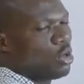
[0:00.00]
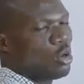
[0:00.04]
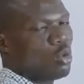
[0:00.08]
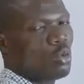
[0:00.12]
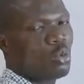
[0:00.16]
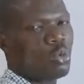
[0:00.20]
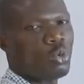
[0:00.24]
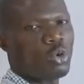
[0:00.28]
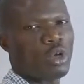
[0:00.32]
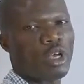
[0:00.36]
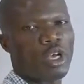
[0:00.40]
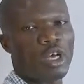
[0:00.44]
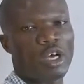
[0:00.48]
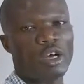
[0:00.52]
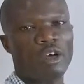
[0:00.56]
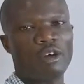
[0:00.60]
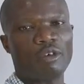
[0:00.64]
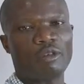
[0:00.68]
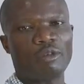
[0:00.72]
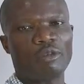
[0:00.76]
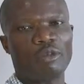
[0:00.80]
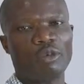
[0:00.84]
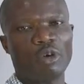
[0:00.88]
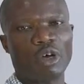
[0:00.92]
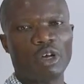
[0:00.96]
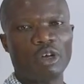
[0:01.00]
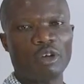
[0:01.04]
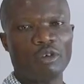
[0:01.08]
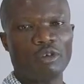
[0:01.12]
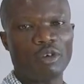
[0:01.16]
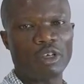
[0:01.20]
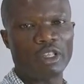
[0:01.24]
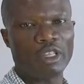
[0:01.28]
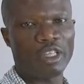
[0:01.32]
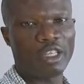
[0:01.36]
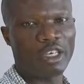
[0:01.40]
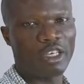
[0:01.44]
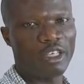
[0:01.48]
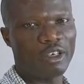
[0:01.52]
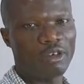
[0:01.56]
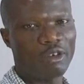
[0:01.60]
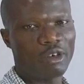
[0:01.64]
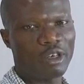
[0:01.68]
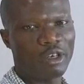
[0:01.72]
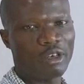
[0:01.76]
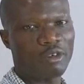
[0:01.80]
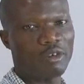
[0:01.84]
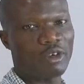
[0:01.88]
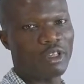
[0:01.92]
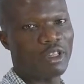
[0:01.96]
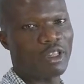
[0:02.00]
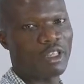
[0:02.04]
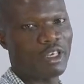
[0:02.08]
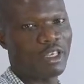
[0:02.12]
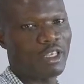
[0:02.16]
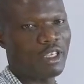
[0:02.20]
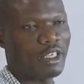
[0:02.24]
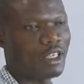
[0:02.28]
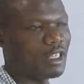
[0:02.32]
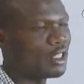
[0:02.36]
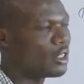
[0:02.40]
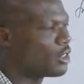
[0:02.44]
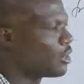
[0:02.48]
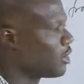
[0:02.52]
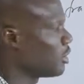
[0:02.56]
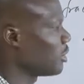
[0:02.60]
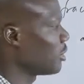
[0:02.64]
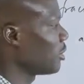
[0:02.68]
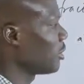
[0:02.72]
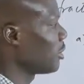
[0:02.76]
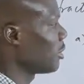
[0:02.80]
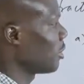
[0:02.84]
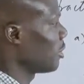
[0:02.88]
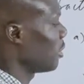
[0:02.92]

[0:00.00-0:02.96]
We have 1/3. 1/3 is also